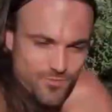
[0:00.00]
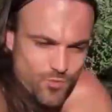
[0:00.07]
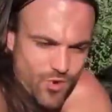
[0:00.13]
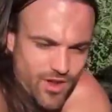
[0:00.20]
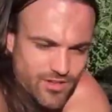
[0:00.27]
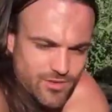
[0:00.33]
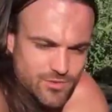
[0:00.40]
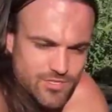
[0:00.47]

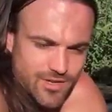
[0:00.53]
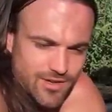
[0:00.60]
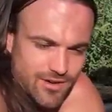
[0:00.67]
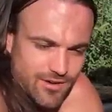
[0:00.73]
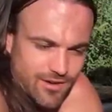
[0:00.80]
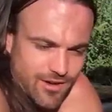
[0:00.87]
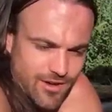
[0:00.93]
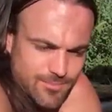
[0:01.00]

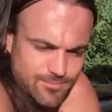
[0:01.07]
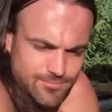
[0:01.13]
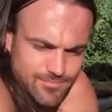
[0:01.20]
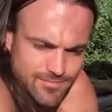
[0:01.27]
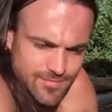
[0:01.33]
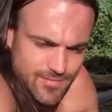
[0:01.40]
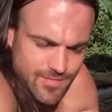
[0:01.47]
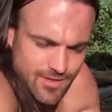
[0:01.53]
RawUtah.com,
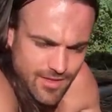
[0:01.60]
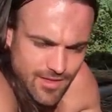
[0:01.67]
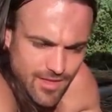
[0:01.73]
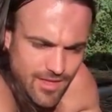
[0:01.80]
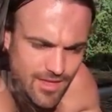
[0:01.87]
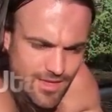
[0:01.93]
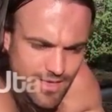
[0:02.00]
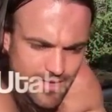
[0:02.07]

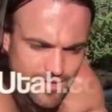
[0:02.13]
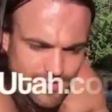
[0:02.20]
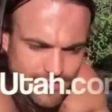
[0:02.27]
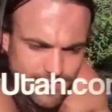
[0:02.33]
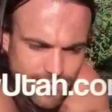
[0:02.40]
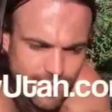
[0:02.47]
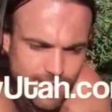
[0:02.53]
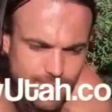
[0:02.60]

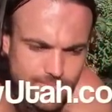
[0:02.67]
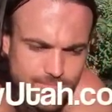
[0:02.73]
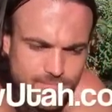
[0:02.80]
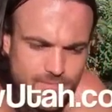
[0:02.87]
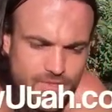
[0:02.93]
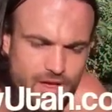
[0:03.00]
and um,